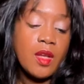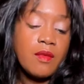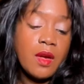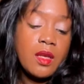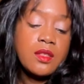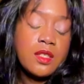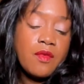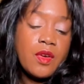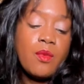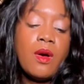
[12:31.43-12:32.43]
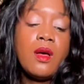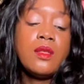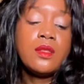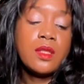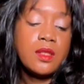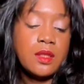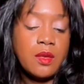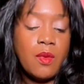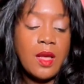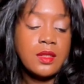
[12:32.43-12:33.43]
All right, Seven of Wands. Let's
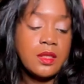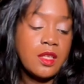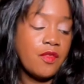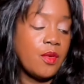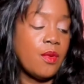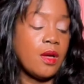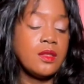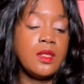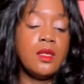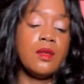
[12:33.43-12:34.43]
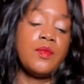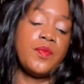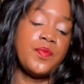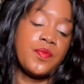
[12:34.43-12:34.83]
see. Why is the Seven of Wands here?